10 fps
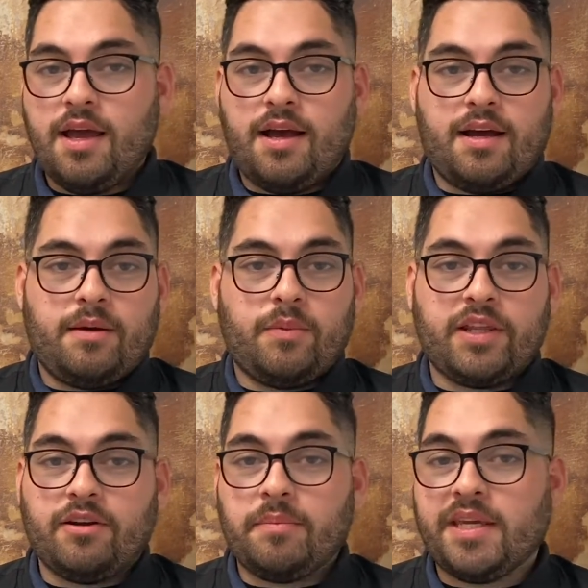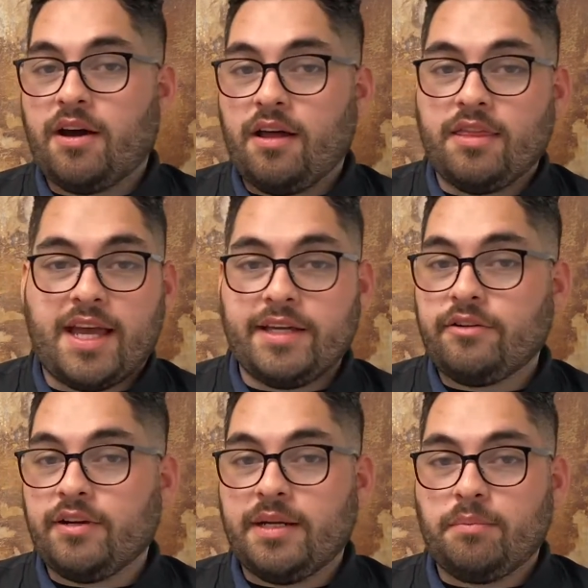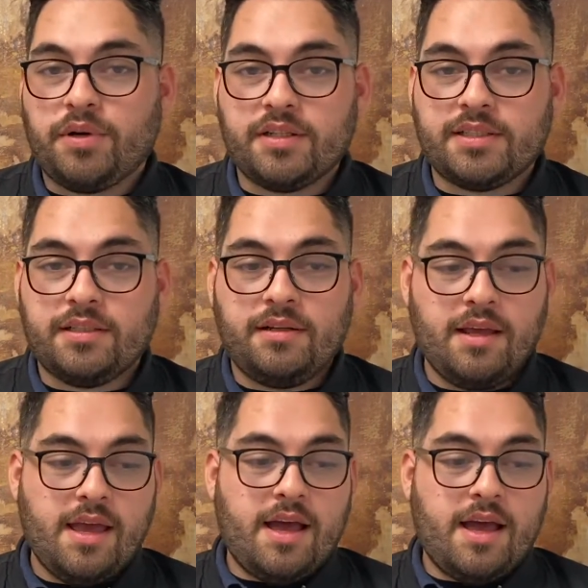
whether it be online or in person,